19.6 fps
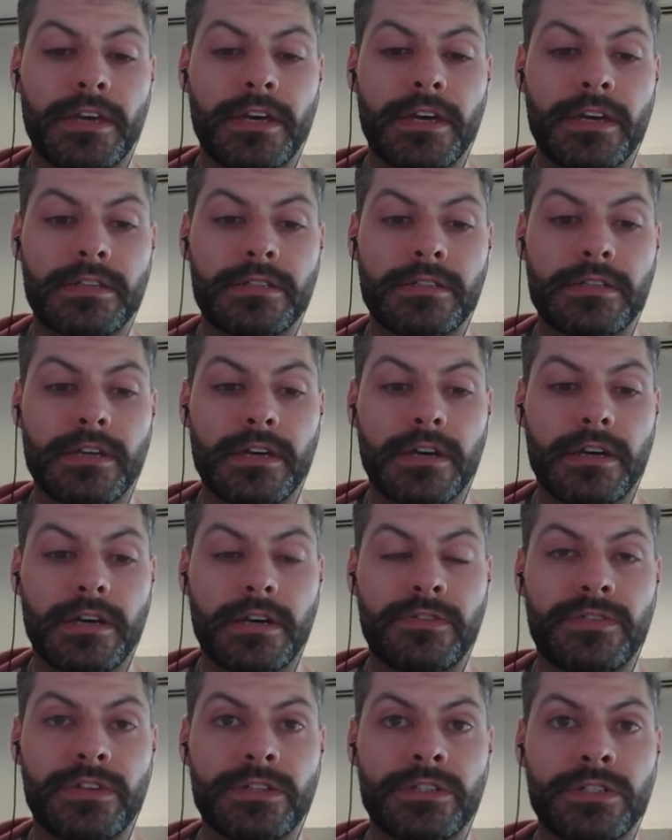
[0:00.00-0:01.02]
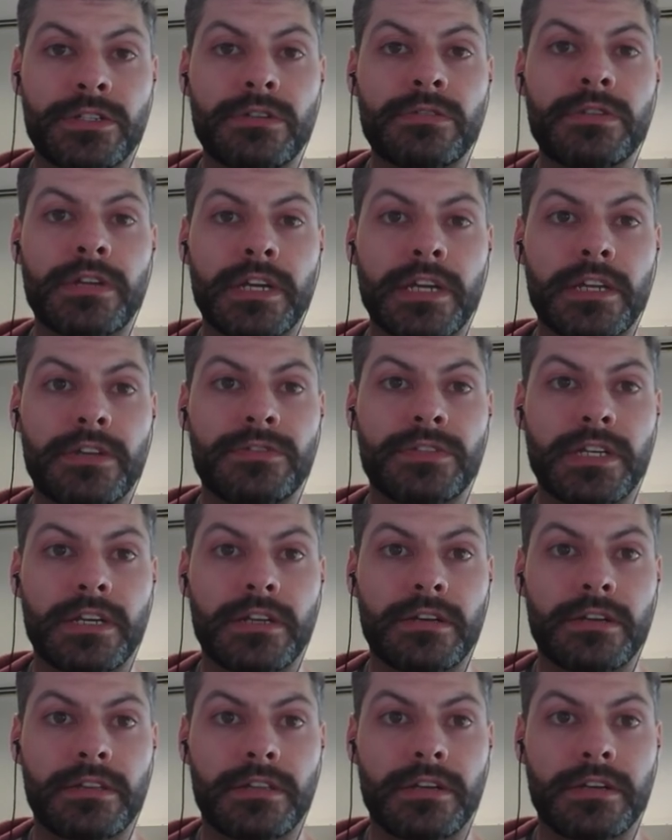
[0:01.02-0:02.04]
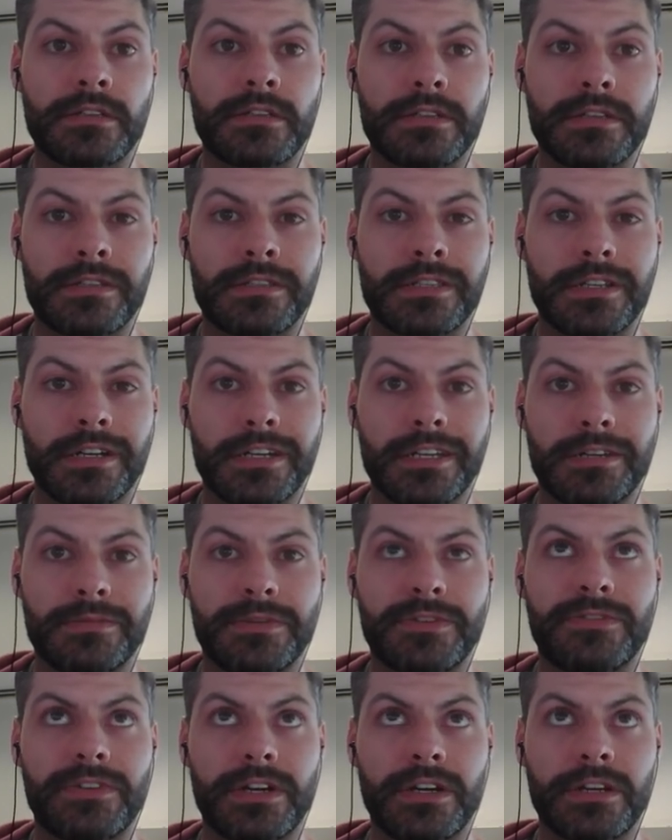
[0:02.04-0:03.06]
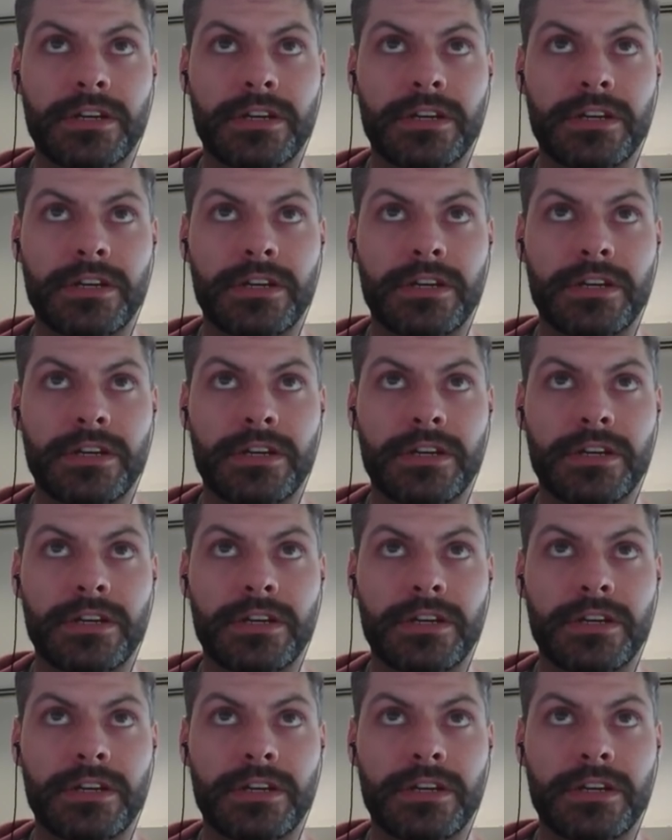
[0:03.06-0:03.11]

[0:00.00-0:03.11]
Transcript: and if they show negative data on this, it's not going to be very